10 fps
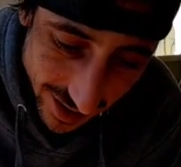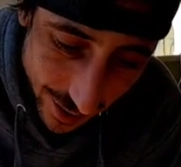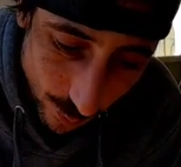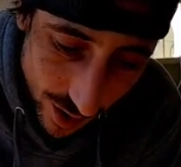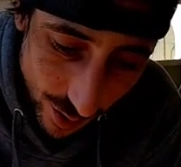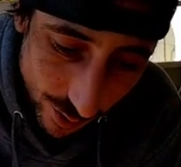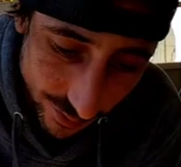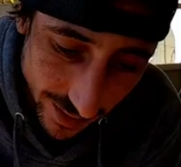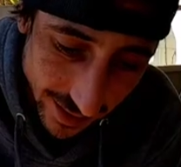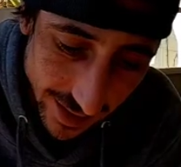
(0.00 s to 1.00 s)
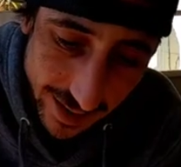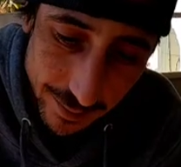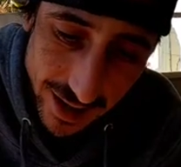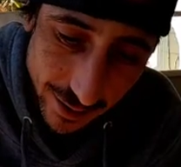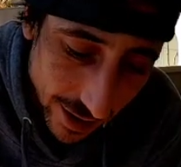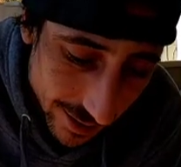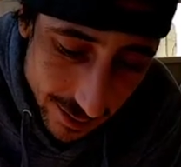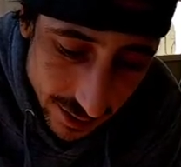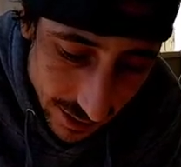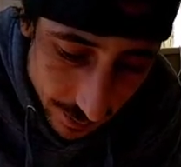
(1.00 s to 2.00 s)
when they one off like that, man.
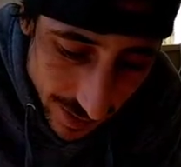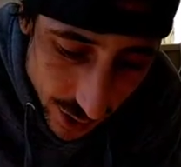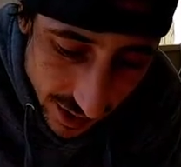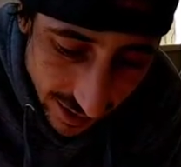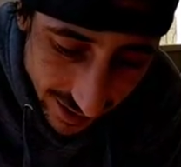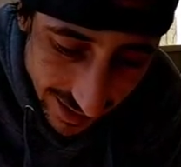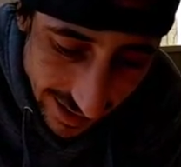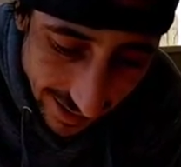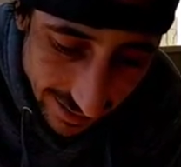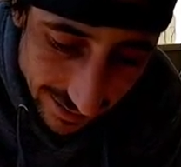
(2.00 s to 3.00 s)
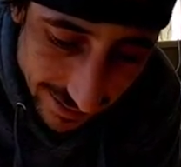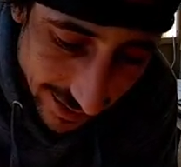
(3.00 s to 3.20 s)
And especially like that,